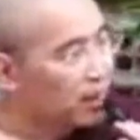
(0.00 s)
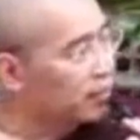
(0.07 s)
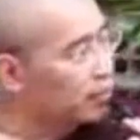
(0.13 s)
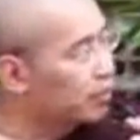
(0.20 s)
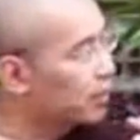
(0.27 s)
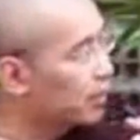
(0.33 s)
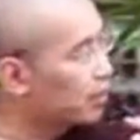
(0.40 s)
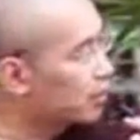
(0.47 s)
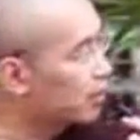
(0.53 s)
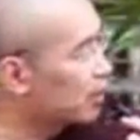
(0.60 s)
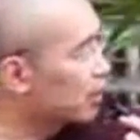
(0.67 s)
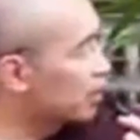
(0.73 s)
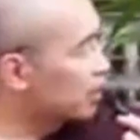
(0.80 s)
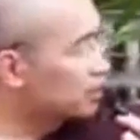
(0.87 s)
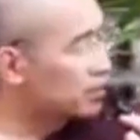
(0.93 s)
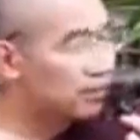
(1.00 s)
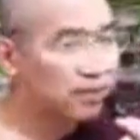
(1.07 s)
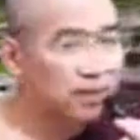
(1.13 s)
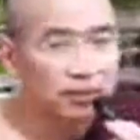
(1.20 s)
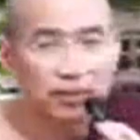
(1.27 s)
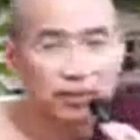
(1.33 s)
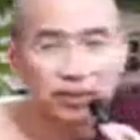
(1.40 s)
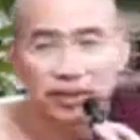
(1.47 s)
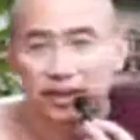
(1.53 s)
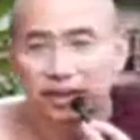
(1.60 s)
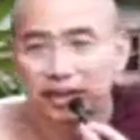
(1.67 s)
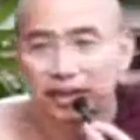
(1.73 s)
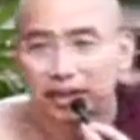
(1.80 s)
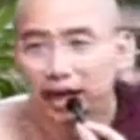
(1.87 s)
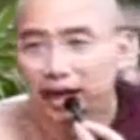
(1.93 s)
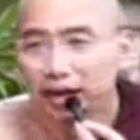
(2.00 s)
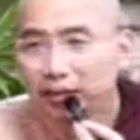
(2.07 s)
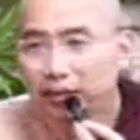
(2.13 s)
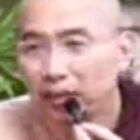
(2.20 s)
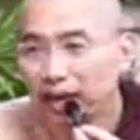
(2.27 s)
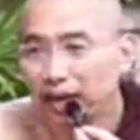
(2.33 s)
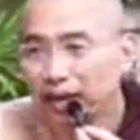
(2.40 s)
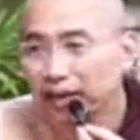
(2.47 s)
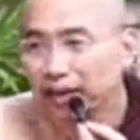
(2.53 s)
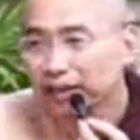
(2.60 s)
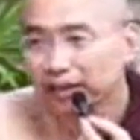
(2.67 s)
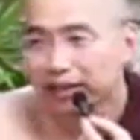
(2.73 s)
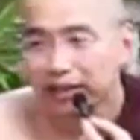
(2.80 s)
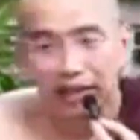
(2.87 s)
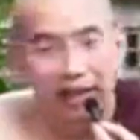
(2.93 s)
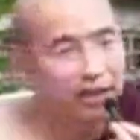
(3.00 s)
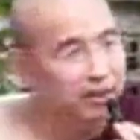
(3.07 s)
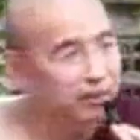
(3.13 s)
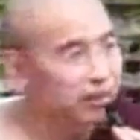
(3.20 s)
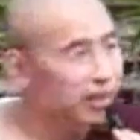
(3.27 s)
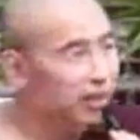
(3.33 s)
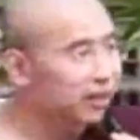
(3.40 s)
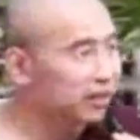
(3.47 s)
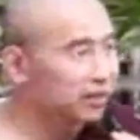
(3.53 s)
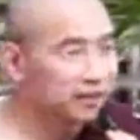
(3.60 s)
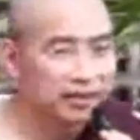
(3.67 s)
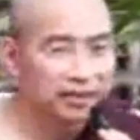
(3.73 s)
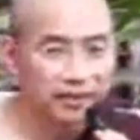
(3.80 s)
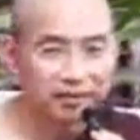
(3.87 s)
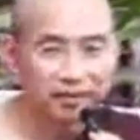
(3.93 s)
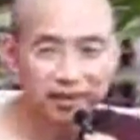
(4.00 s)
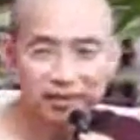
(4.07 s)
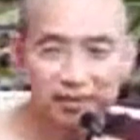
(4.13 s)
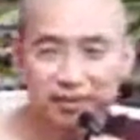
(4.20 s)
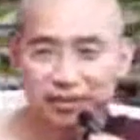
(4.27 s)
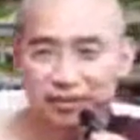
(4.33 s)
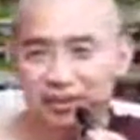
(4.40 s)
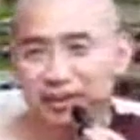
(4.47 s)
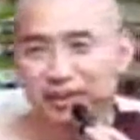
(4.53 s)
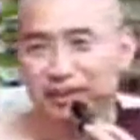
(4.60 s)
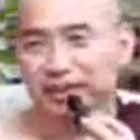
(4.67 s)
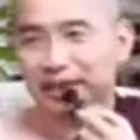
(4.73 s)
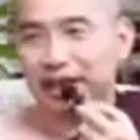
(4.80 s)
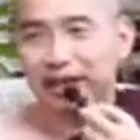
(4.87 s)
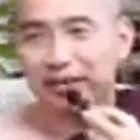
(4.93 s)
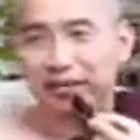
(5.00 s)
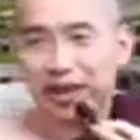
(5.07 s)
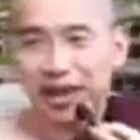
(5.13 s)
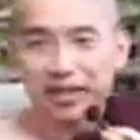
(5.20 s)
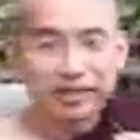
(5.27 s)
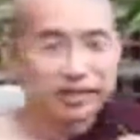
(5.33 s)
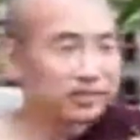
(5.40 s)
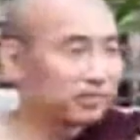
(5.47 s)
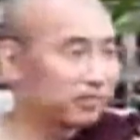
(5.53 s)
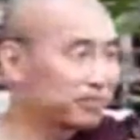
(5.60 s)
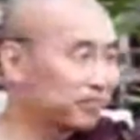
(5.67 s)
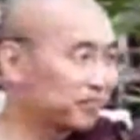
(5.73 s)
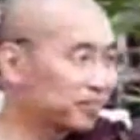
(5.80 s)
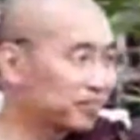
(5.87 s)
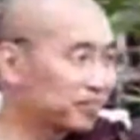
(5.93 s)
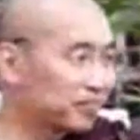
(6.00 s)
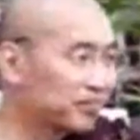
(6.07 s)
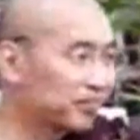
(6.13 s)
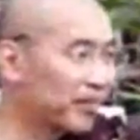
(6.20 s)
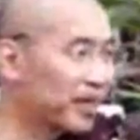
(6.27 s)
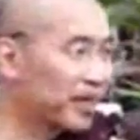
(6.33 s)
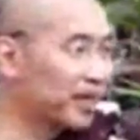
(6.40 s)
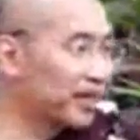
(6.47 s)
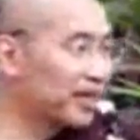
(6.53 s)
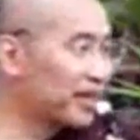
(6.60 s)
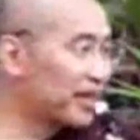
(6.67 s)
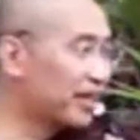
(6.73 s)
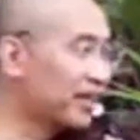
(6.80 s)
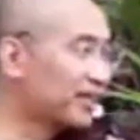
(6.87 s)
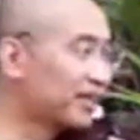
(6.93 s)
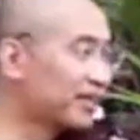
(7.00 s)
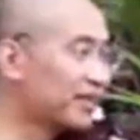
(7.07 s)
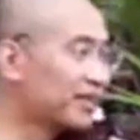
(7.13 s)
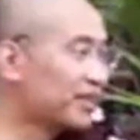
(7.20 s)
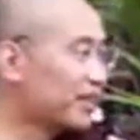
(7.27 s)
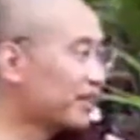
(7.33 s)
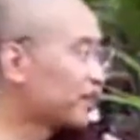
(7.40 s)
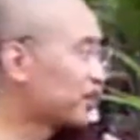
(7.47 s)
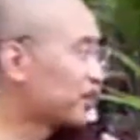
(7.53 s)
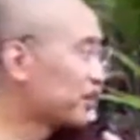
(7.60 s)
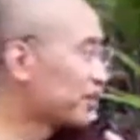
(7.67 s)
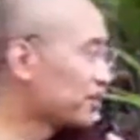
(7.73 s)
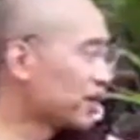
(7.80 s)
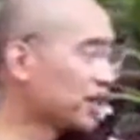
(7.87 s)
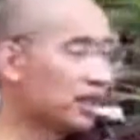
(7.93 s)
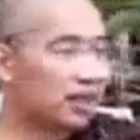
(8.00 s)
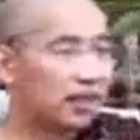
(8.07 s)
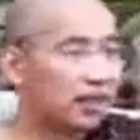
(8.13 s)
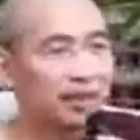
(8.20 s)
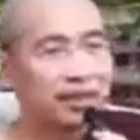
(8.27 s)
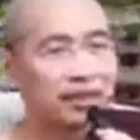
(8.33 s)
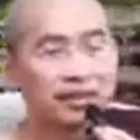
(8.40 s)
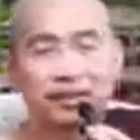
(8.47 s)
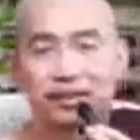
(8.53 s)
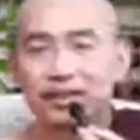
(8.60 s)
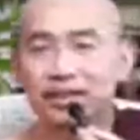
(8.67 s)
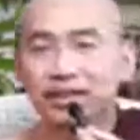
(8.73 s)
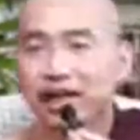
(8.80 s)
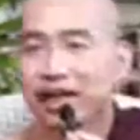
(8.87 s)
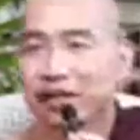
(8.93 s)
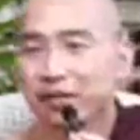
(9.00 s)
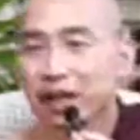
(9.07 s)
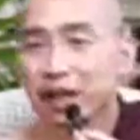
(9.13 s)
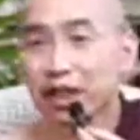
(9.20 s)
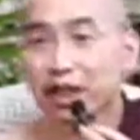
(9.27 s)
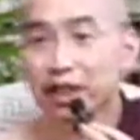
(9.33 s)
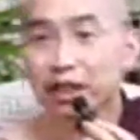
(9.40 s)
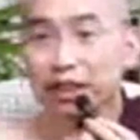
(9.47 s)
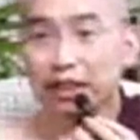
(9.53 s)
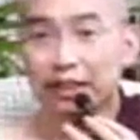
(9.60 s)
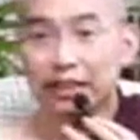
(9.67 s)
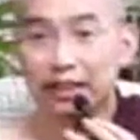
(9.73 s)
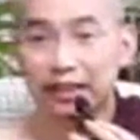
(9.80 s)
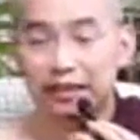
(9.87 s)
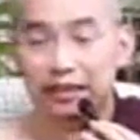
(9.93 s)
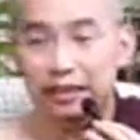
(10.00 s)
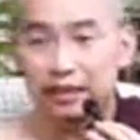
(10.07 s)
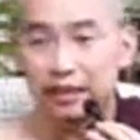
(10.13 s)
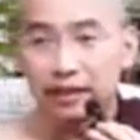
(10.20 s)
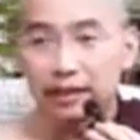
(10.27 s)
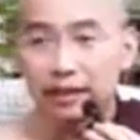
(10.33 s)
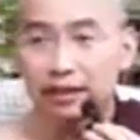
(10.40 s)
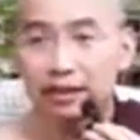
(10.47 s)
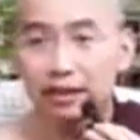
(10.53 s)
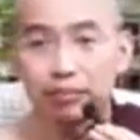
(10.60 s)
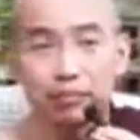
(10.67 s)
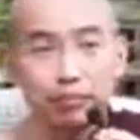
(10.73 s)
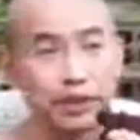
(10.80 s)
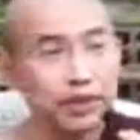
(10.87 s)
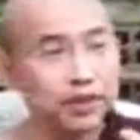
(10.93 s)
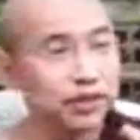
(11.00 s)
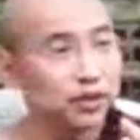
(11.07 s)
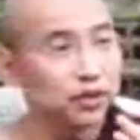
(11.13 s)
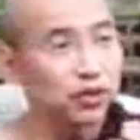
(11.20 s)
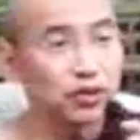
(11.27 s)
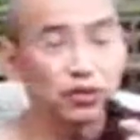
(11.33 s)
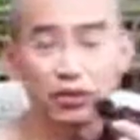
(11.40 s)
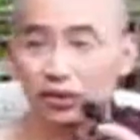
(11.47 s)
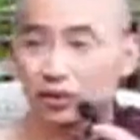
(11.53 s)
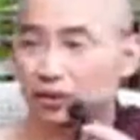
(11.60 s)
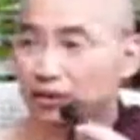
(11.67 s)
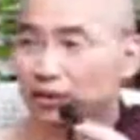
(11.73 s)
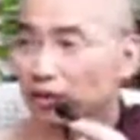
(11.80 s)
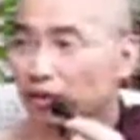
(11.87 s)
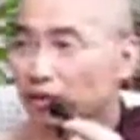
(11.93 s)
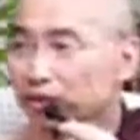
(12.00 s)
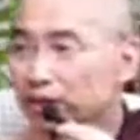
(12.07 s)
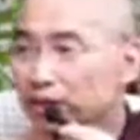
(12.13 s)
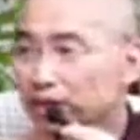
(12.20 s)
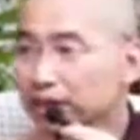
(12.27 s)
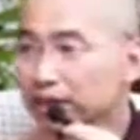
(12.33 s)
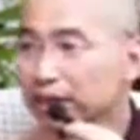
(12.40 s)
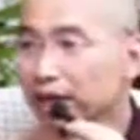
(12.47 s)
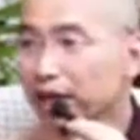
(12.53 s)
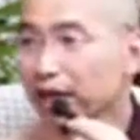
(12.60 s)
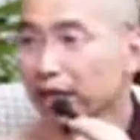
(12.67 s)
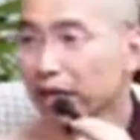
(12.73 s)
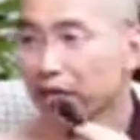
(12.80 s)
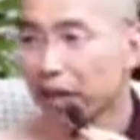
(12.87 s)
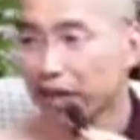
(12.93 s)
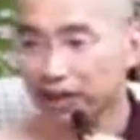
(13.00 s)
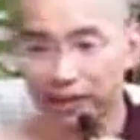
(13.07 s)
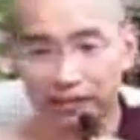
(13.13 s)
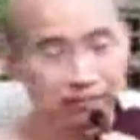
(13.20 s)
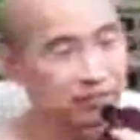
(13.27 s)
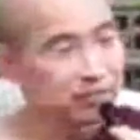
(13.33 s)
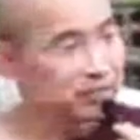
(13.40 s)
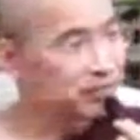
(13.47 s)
Have you ever heard of the word DIY? Anyone has heard of the word DIY? Eh? No? Okay. DIY. In England, there's a big store called DIY.